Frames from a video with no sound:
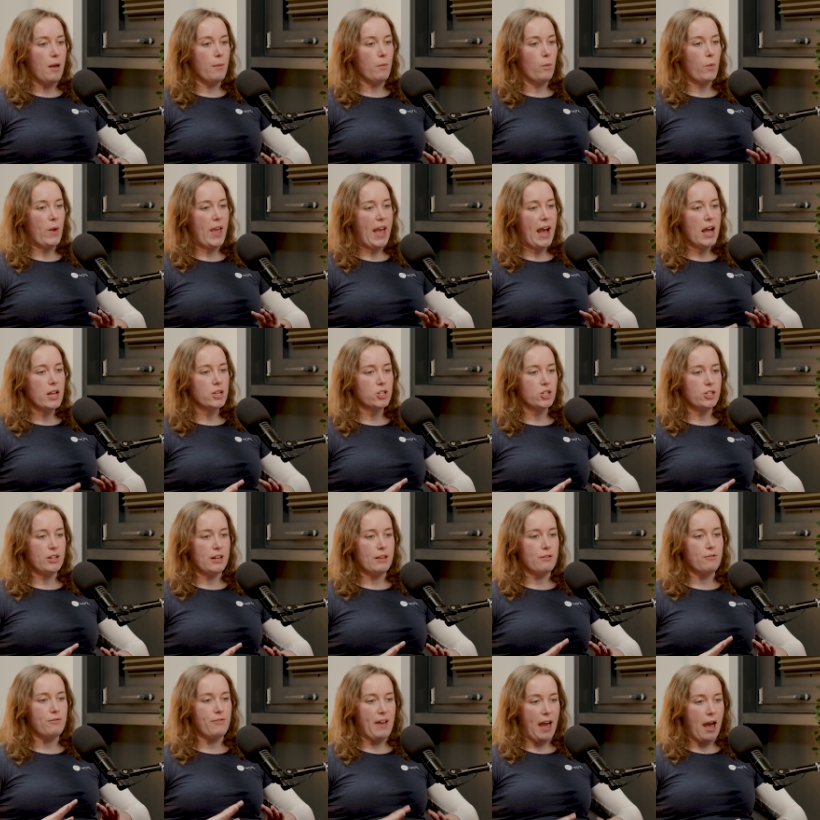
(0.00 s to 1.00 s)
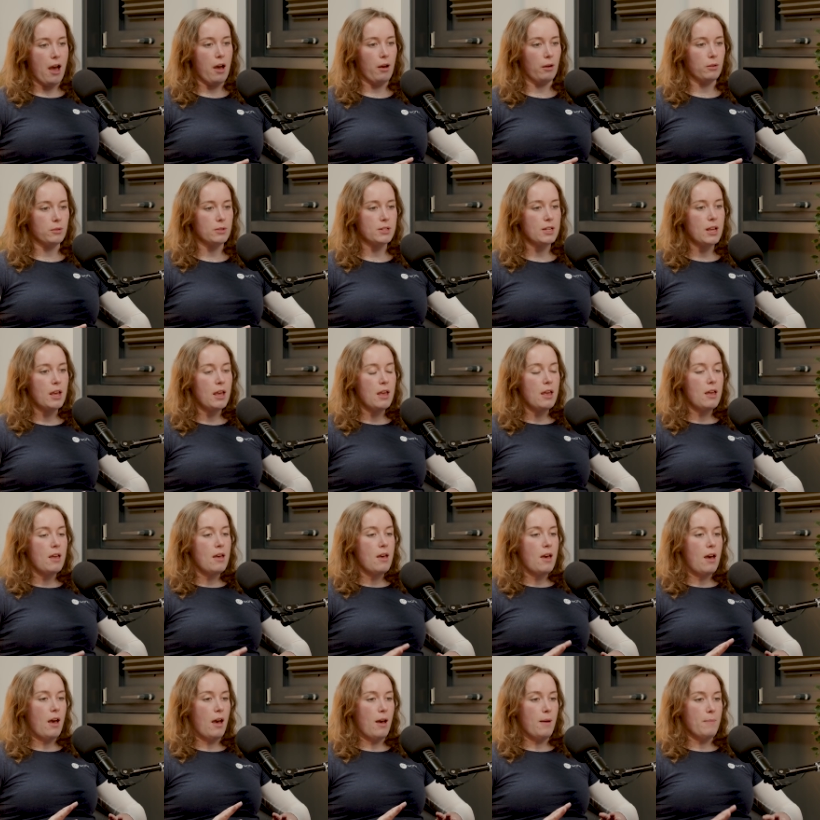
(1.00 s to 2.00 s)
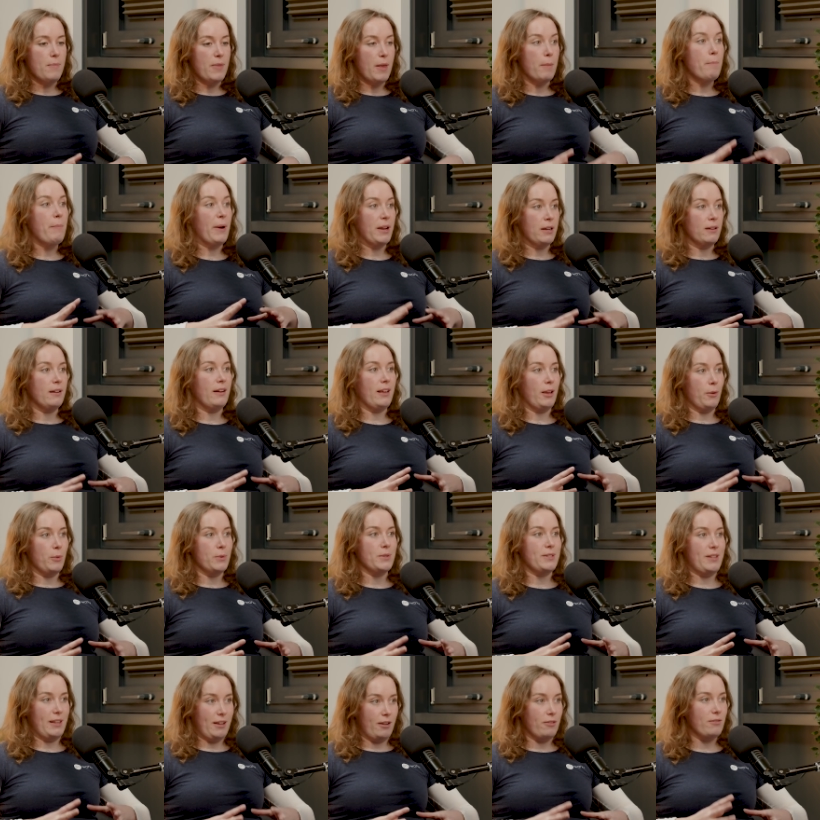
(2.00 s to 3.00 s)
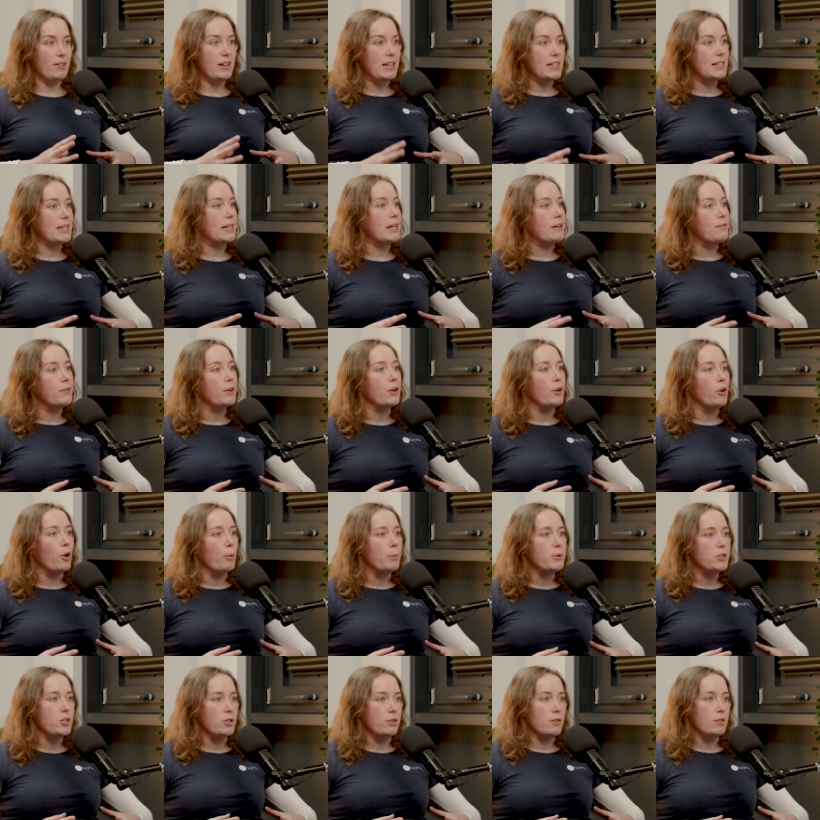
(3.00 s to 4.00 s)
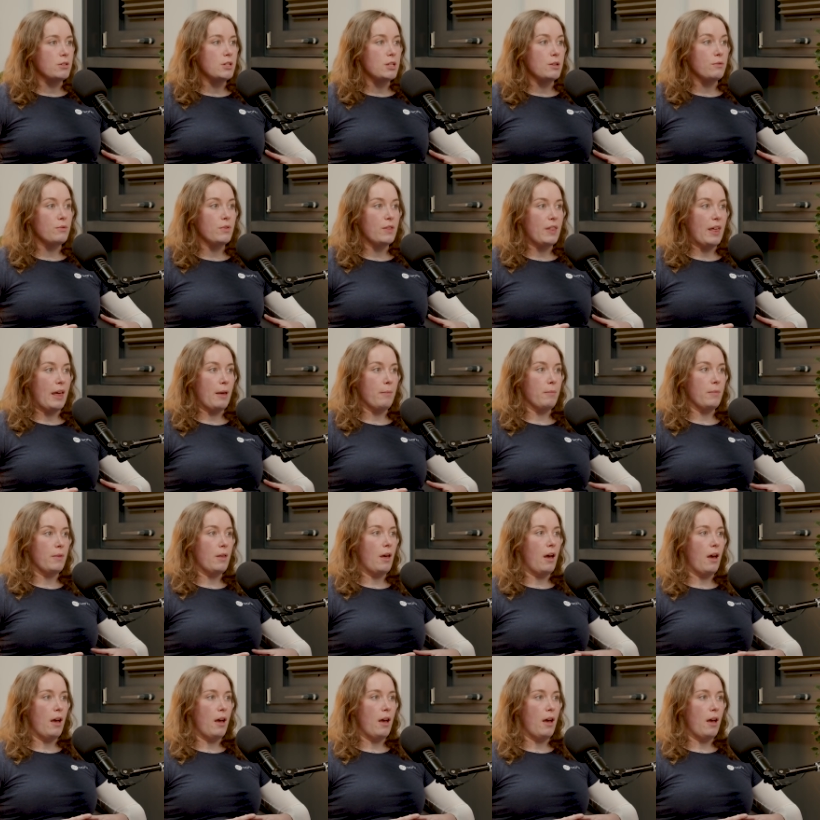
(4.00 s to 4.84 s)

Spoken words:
we actually found that bundling was like a really significant opportunity for them.